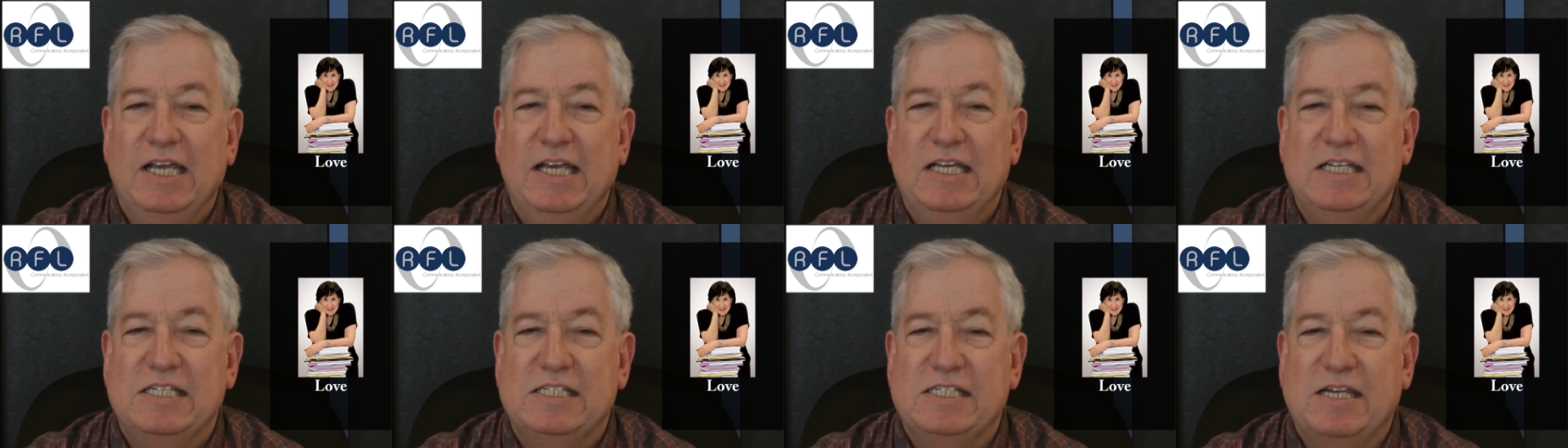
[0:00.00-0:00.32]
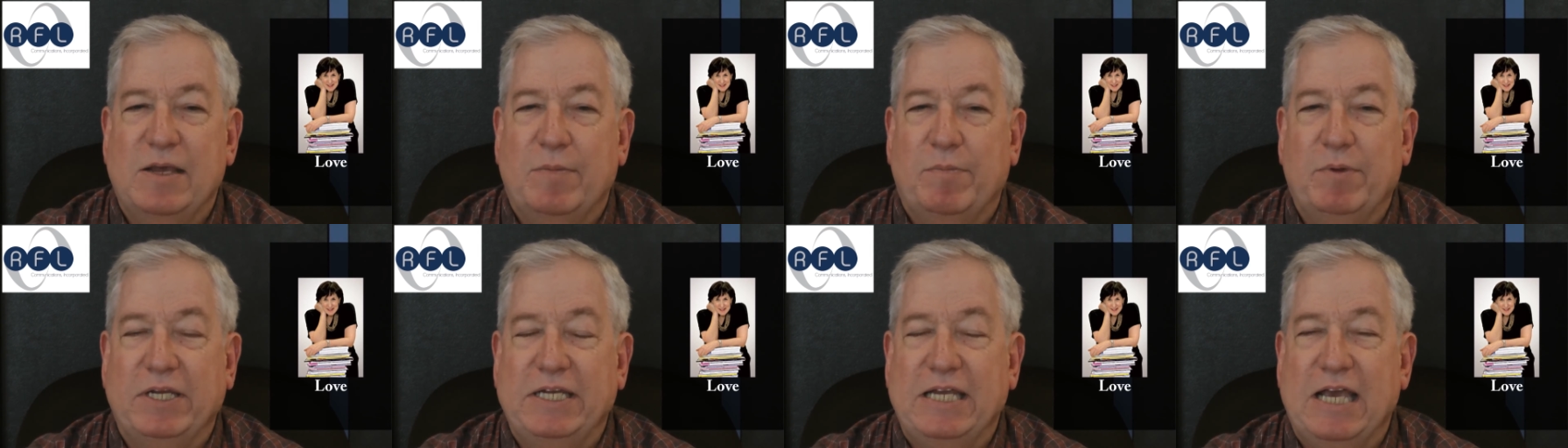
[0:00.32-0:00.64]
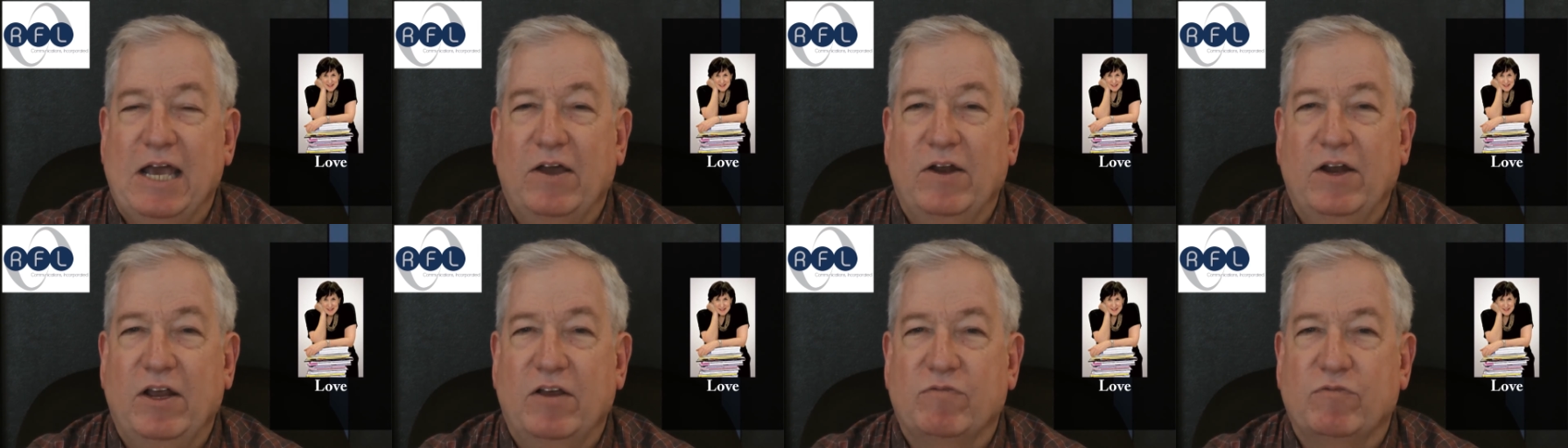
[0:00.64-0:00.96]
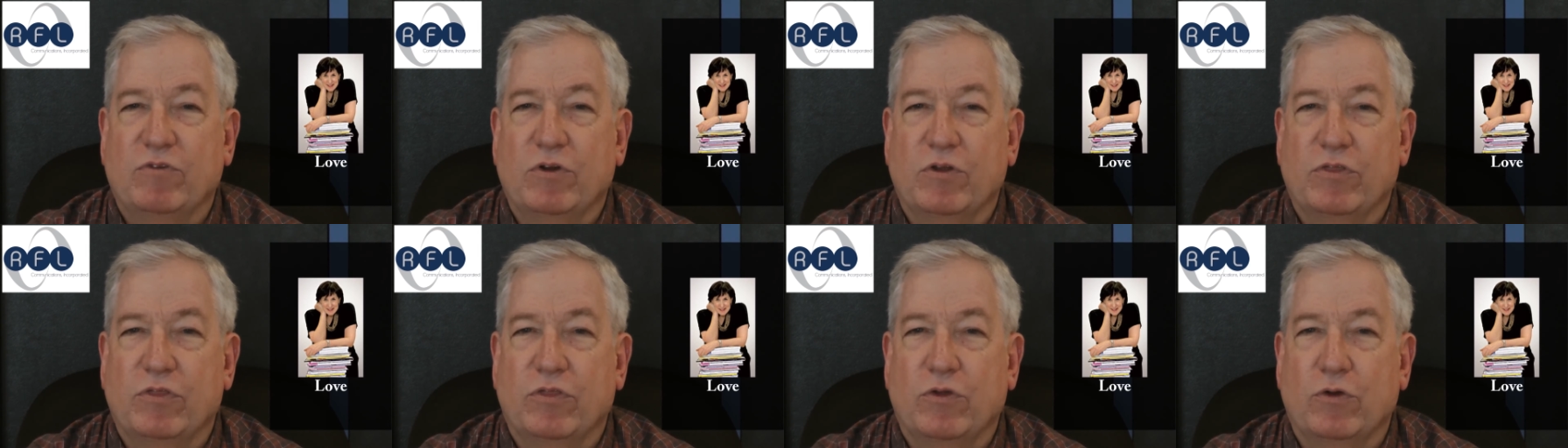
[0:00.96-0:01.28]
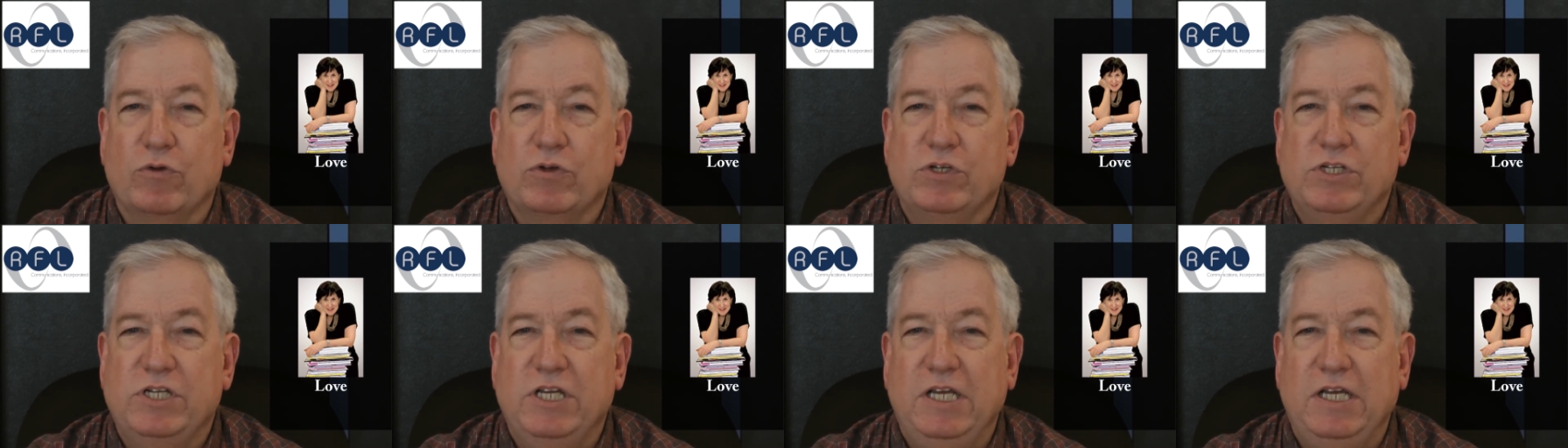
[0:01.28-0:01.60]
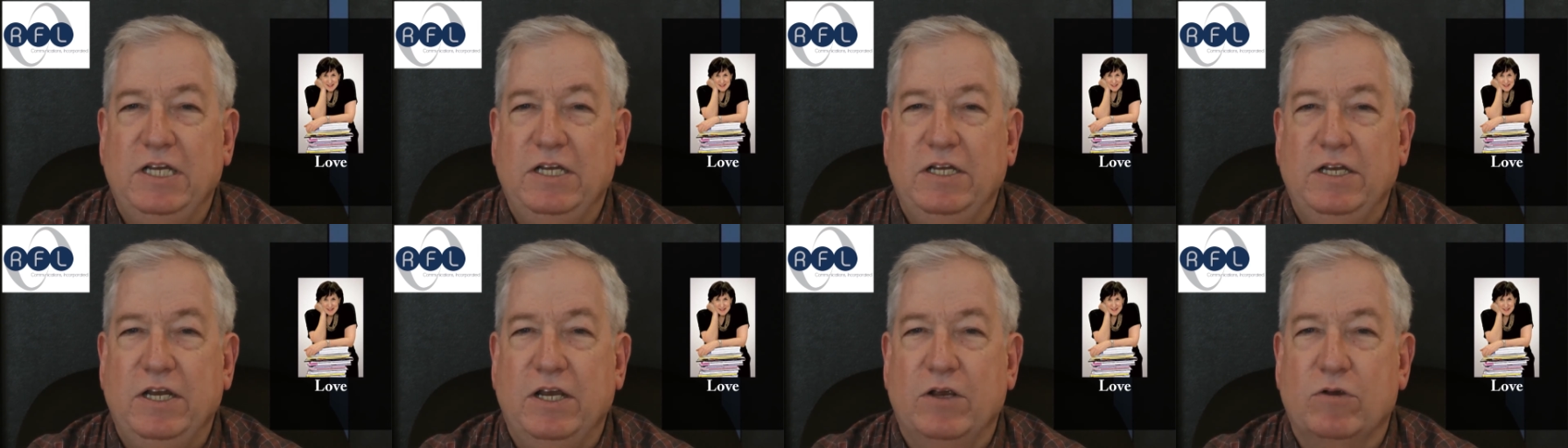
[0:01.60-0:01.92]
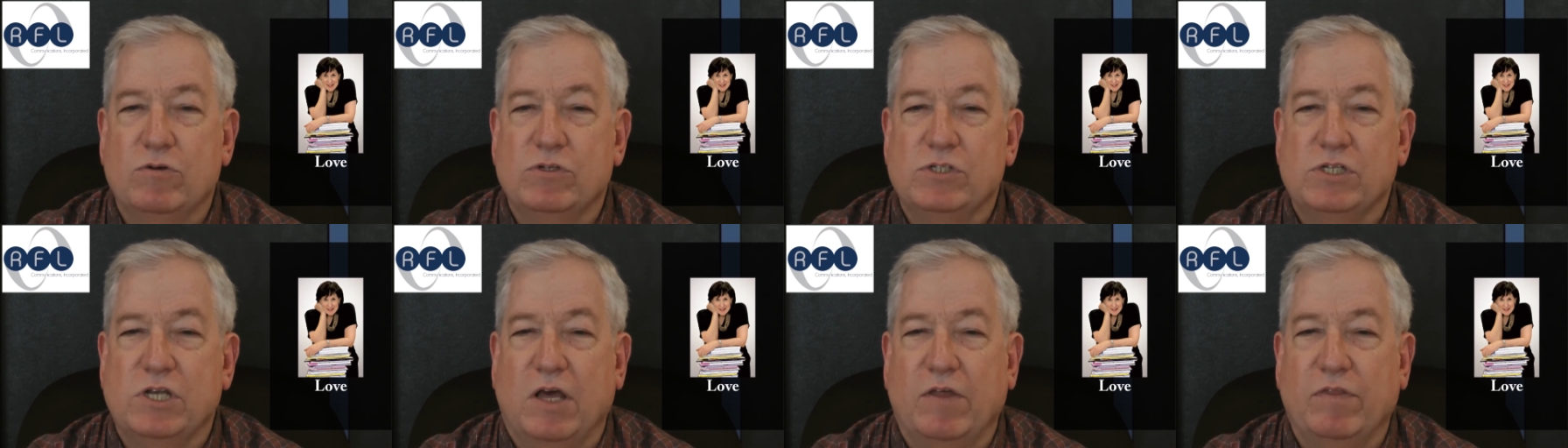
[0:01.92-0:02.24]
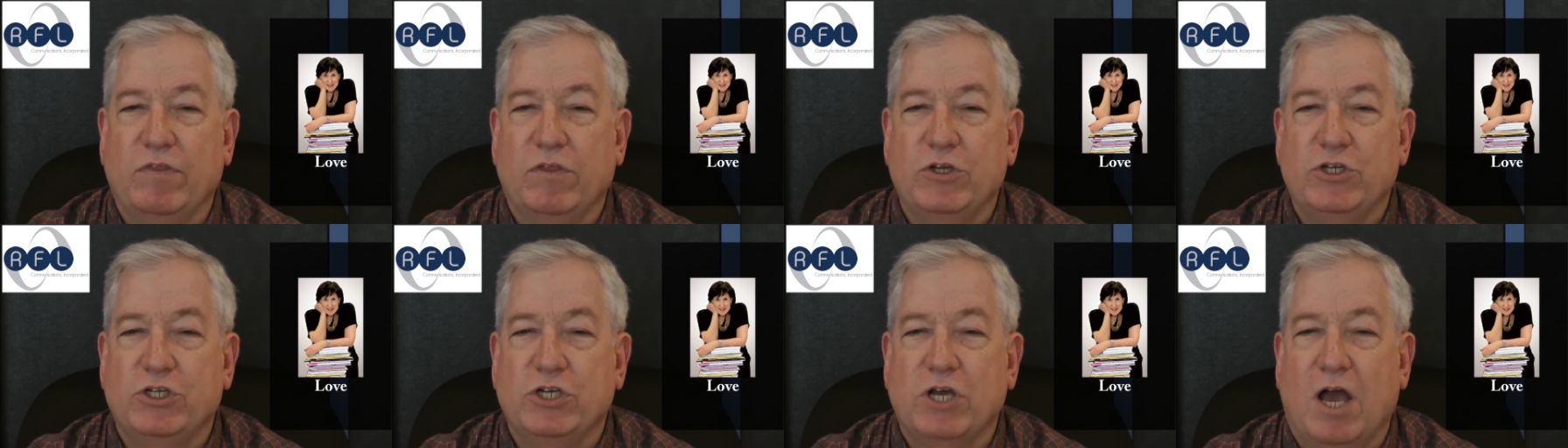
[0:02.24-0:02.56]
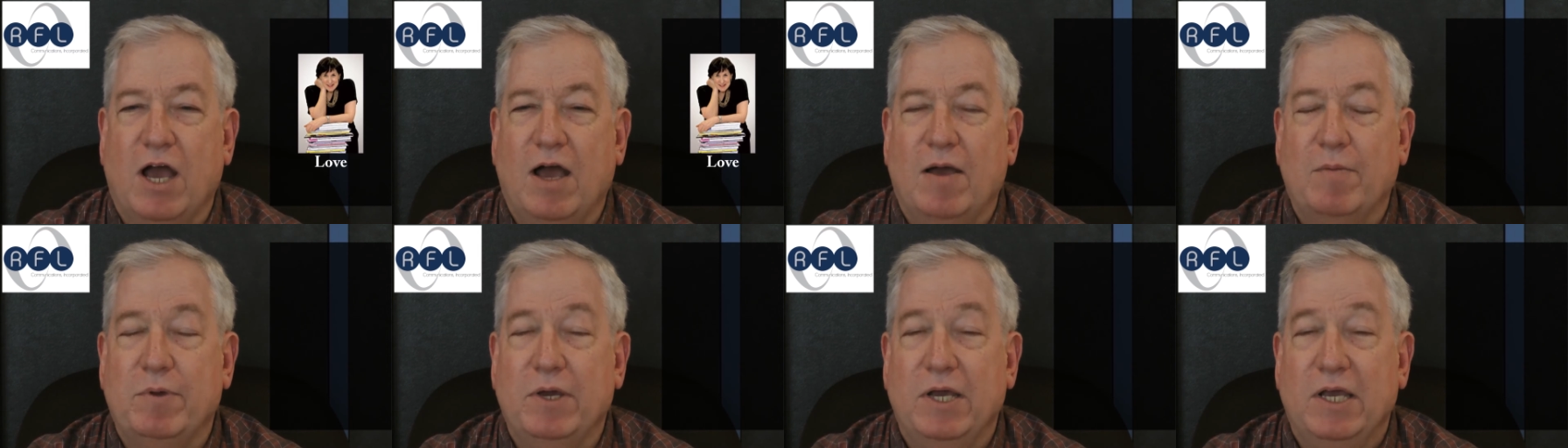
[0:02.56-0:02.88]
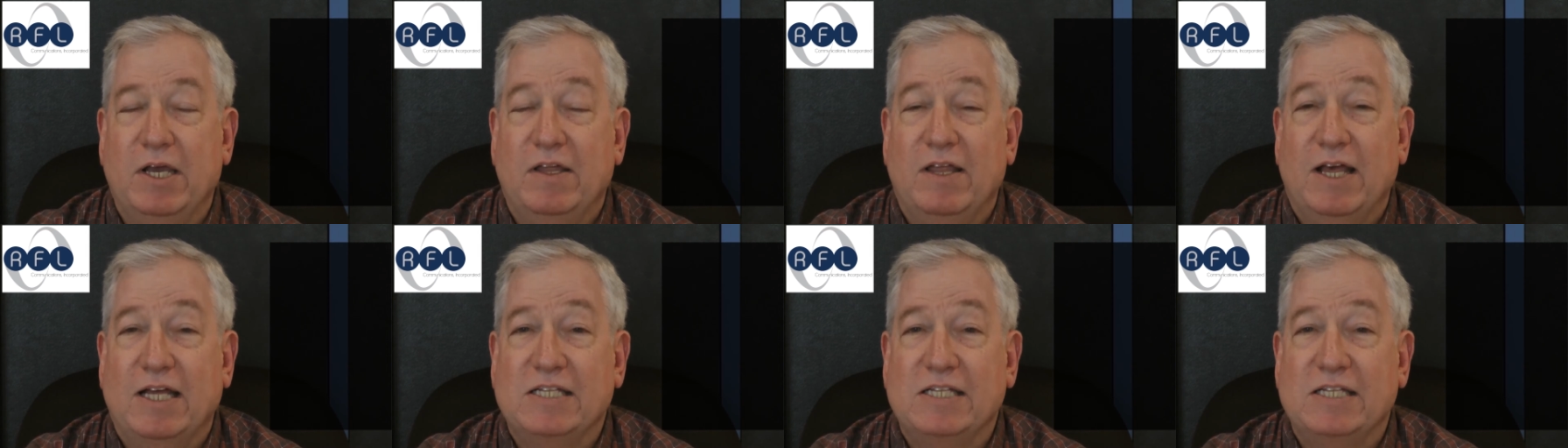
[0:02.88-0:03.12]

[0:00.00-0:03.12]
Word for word: is stepping down after thirteen years on the job.